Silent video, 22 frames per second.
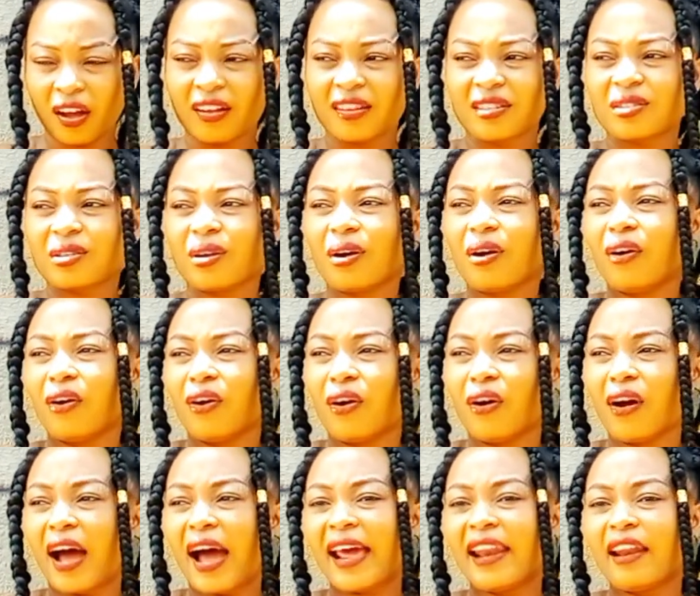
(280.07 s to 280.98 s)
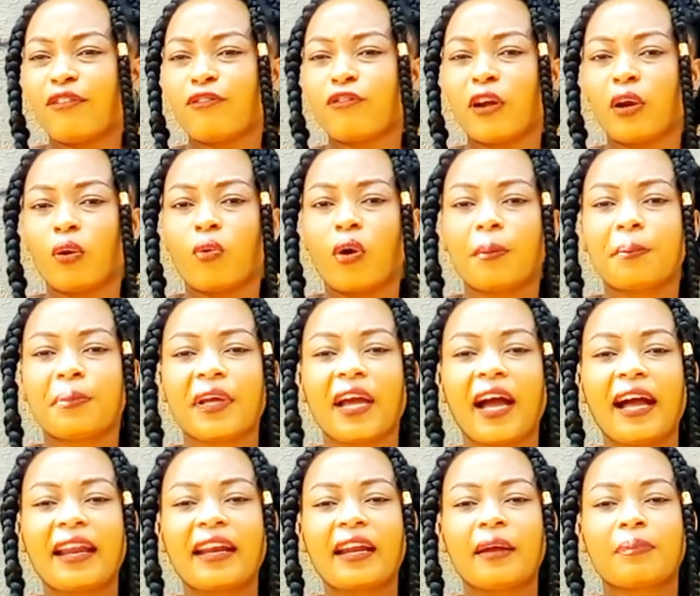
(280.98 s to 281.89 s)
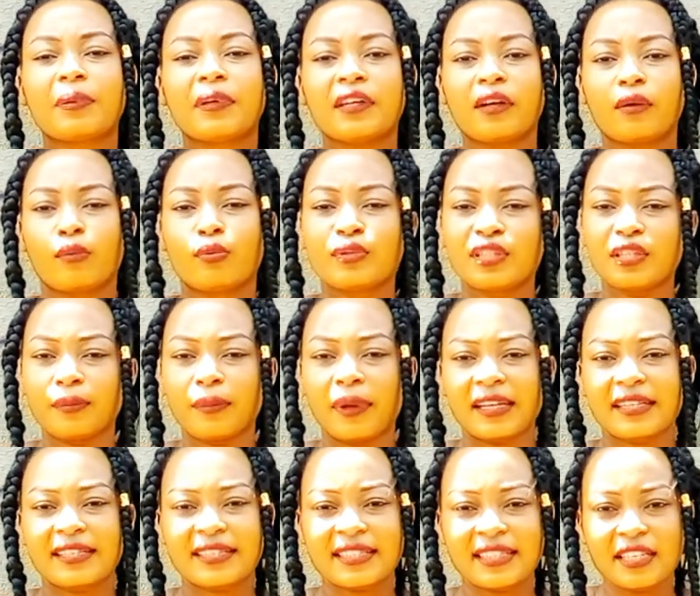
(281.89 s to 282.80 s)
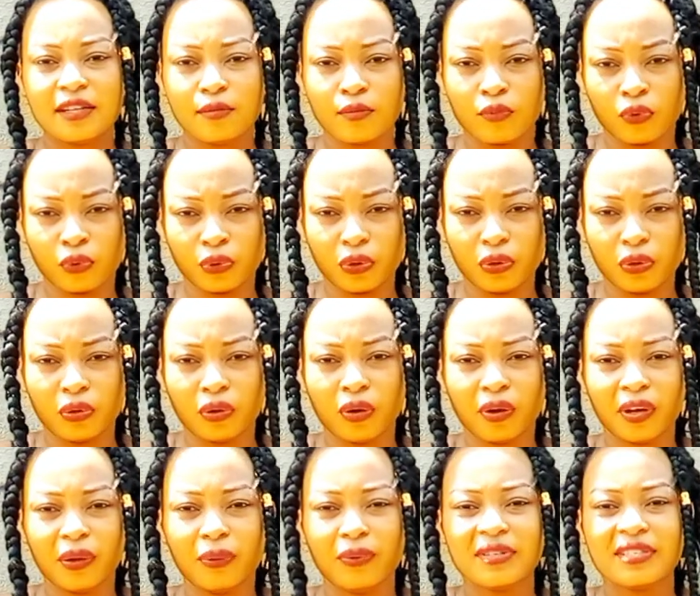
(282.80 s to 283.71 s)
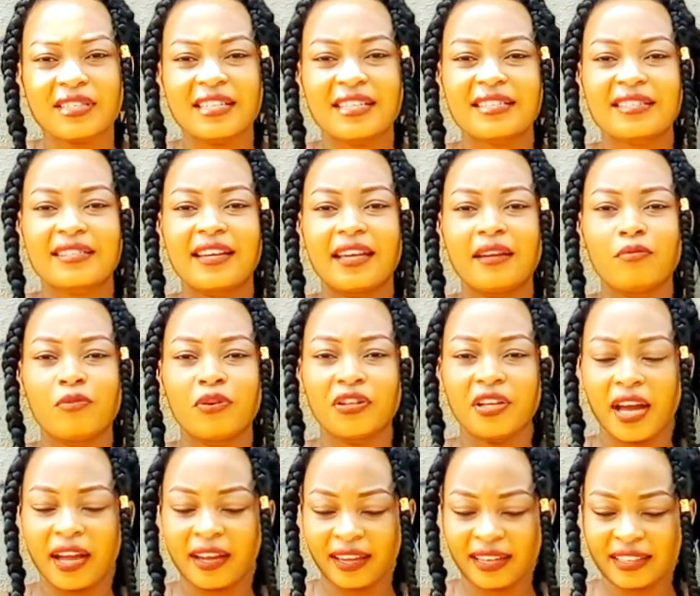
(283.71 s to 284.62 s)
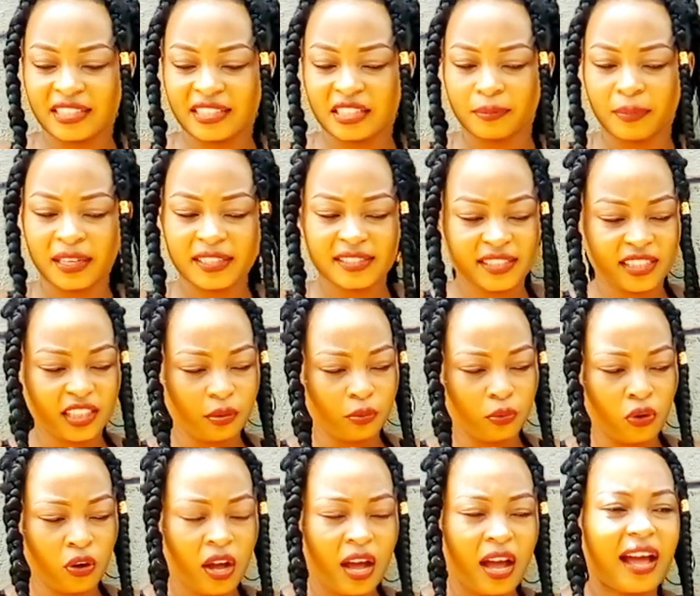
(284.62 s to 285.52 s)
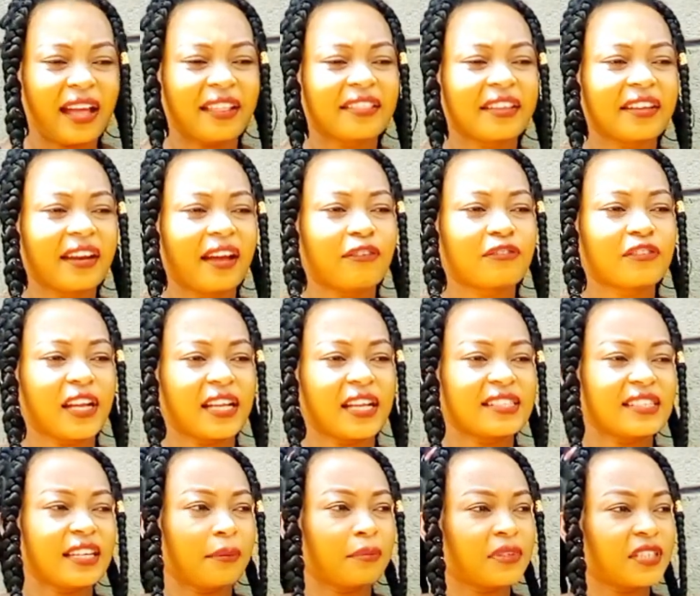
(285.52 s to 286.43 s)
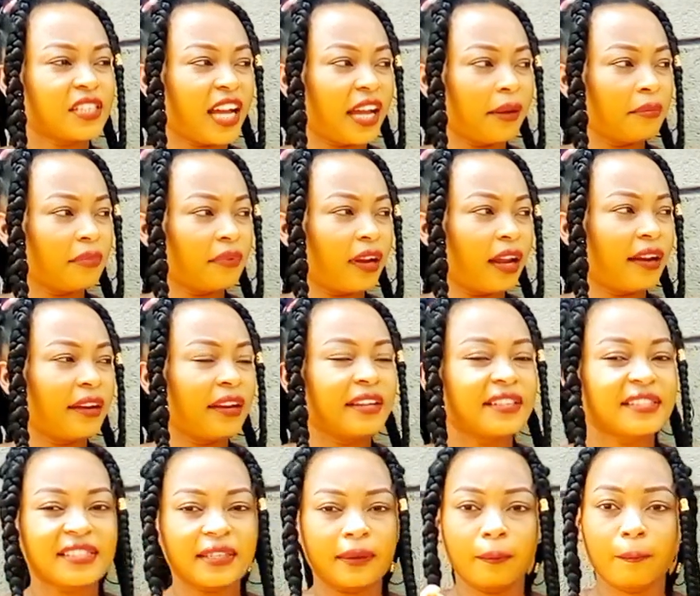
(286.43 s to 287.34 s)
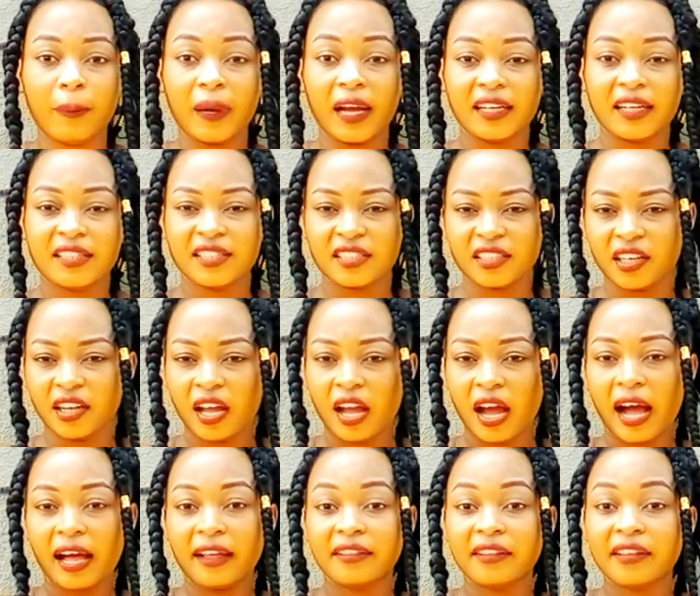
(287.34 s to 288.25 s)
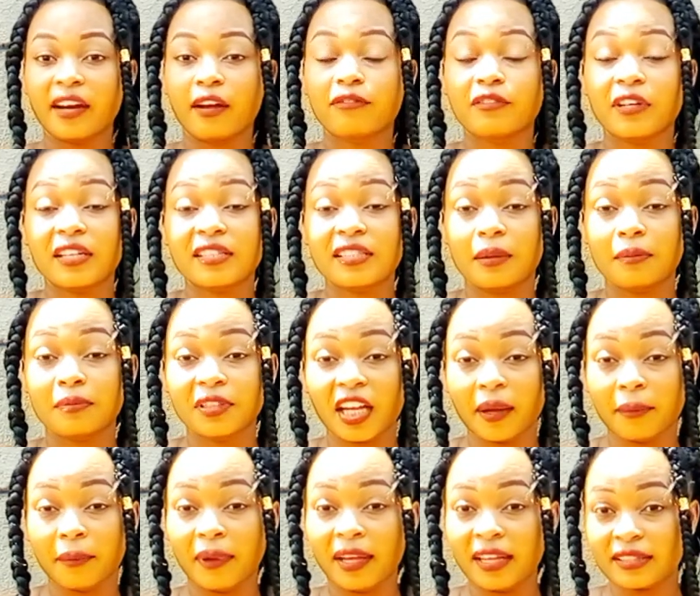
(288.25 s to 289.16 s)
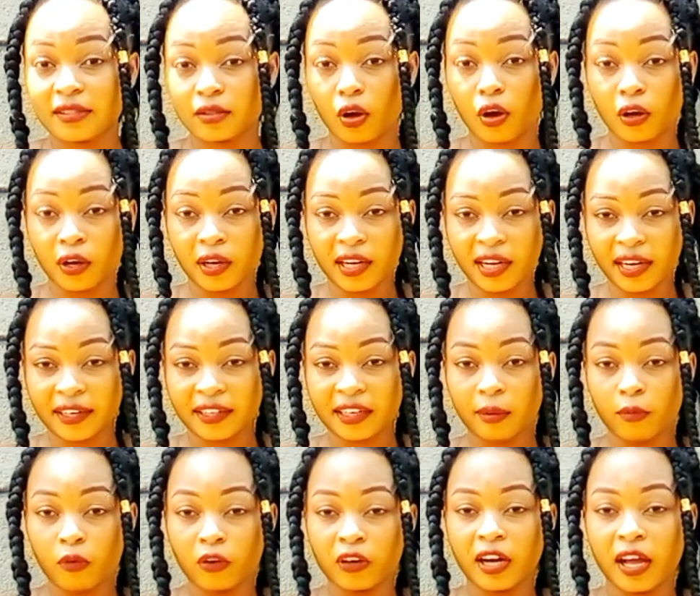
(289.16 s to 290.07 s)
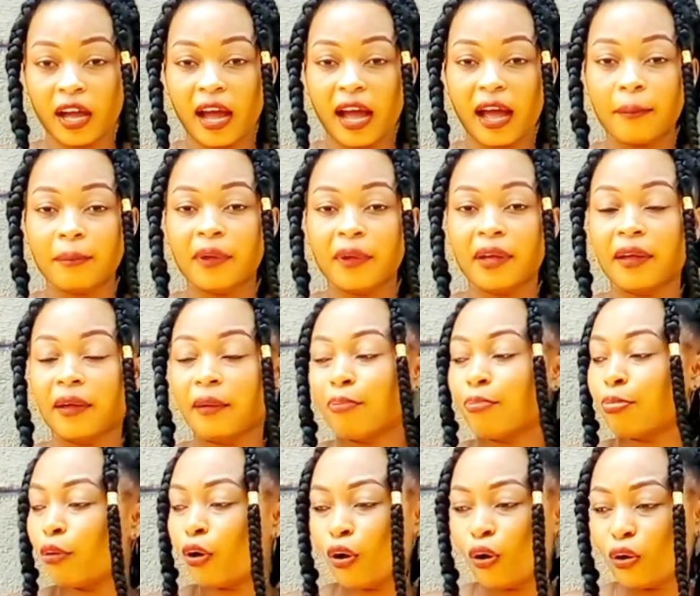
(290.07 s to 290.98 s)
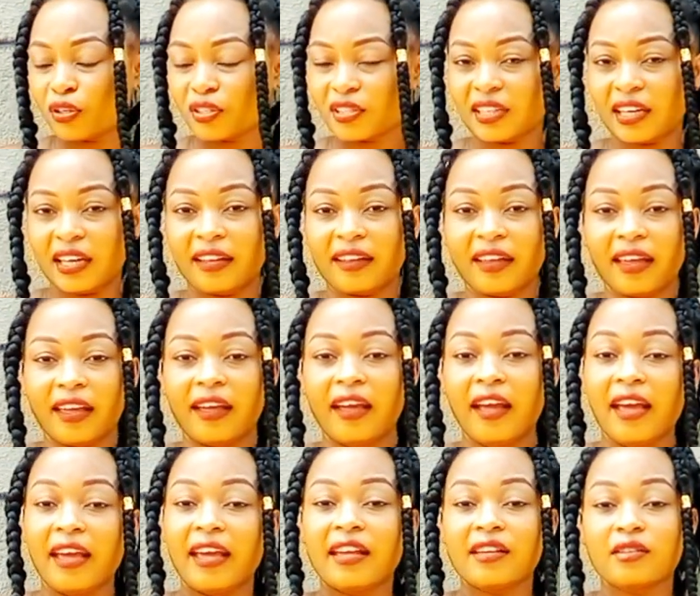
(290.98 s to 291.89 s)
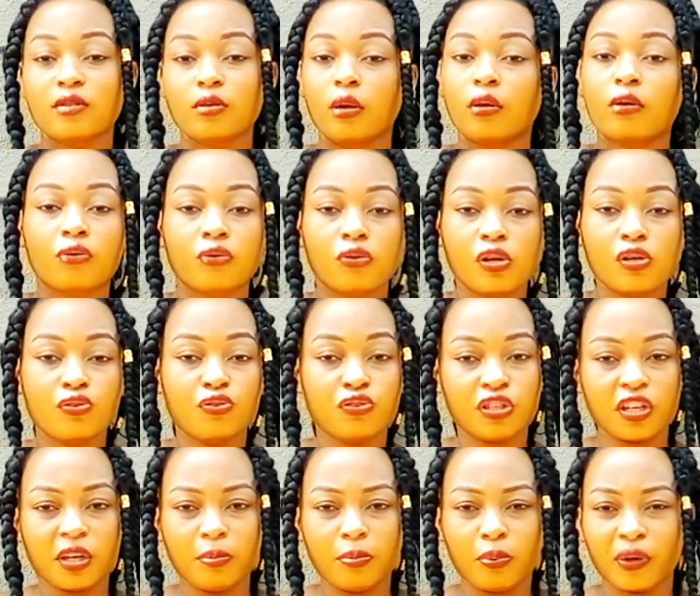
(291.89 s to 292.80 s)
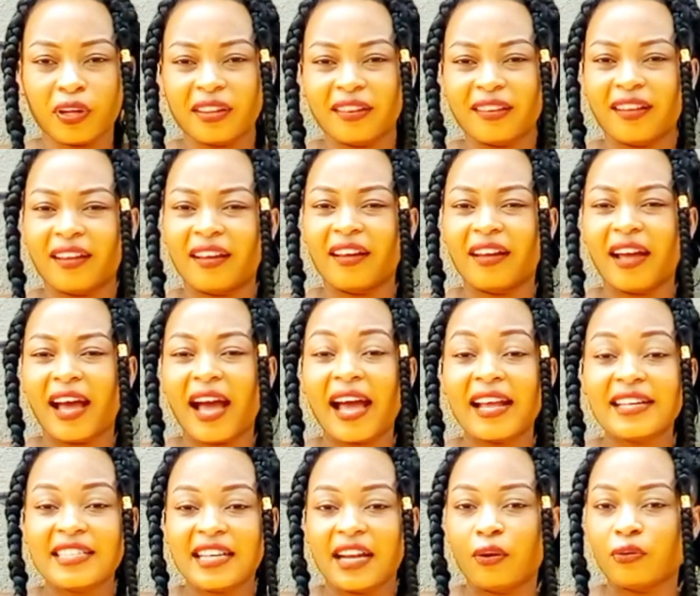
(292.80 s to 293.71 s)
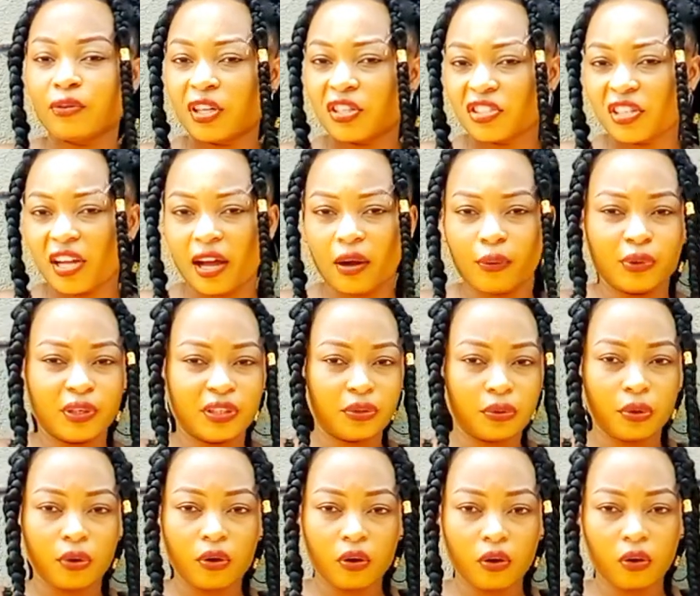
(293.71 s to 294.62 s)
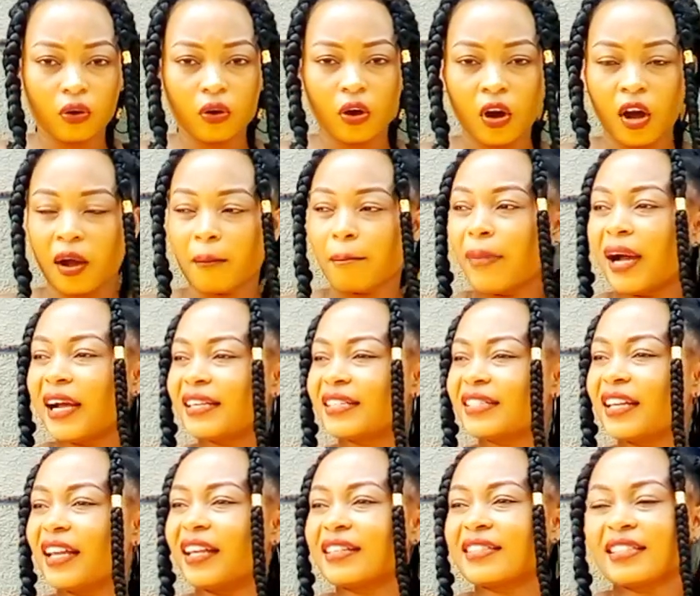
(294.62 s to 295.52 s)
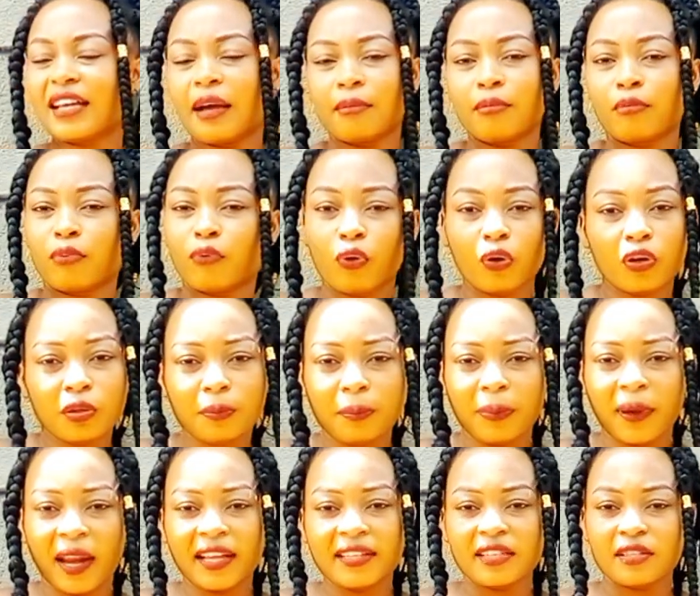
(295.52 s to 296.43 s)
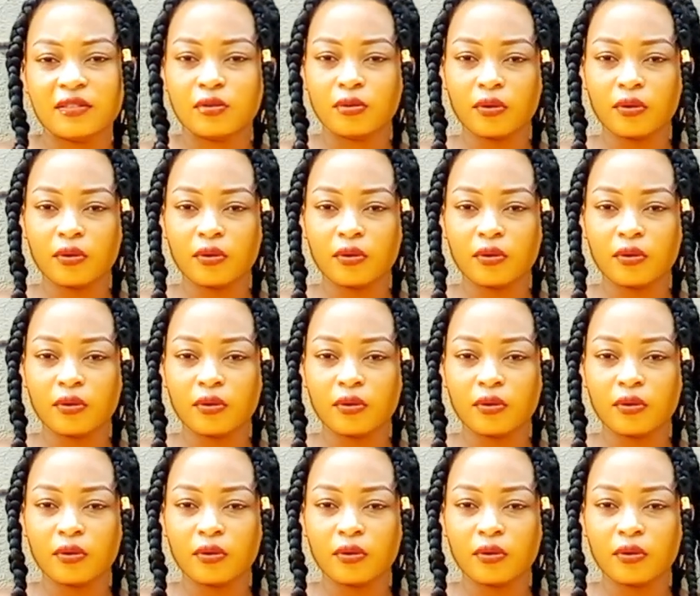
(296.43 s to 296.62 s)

So alafu alikuwa pia anapenda kuzima simu, you know, he was this guy mwenye angezima simu and then after some time ni simpati, and then after some time he's online, namwona amepost like he's on road trip with hata aonyesha with who, but he's some good places.